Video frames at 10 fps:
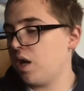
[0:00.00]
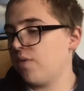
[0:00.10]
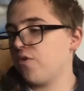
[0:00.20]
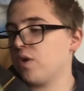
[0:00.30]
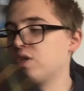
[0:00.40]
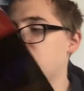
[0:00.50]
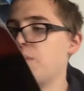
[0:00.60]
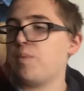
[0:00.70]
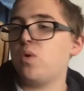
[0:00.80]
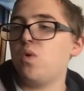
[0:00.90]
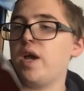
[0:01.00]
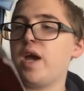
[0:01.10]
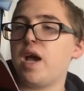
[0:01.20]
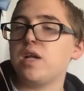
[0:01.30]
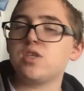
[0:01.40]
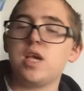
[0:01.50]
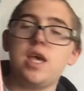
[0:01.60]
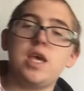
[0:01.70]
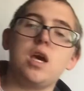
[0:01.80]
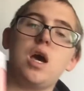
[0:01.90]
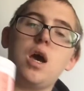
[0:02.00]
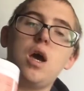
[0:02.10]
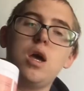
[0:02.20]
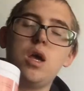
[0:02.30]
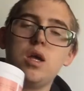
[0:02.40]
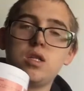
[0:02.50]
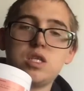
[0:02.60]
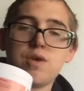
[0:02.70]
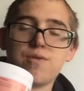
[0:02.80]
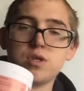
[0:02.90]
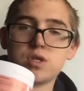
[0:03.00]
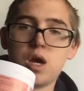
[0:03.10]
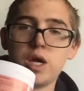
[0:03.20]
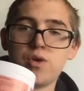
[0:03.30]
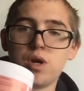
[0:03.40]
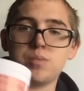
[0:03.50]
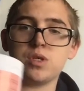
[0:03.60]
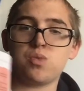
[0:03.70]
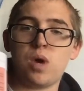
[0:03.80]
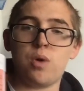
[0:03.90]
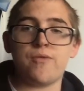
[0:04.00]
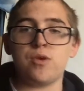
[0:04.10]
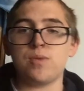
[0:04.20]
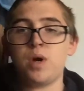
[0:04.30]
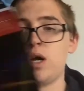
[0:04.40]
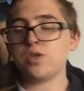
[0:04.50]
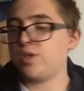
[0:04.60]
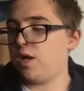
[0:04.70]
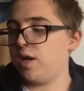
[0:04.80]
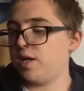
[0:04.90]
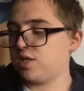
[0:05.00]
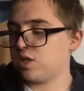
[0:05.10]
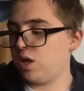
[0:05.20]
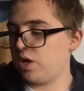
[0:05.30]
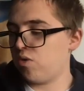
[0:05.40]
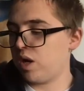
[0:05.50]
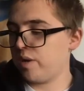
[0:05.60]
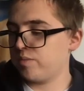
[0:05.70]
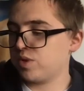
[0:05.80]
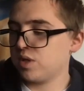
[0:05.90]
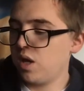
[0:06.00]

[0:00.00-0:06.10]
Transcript: for example, it has here different diagrams as well, if you're a person that likes diagrams.